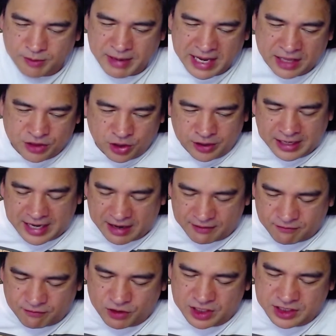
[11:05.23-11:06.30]
math on
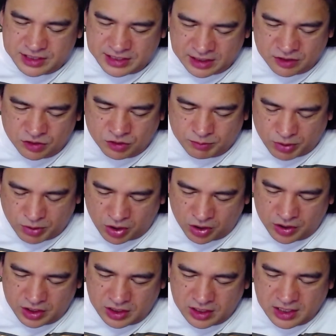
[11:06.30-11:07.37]
every single
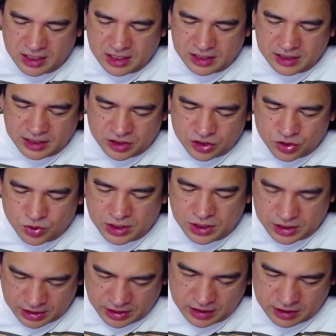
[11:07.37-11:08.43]
part that you can
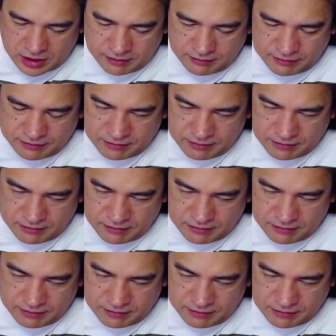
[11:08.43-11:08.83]
think of,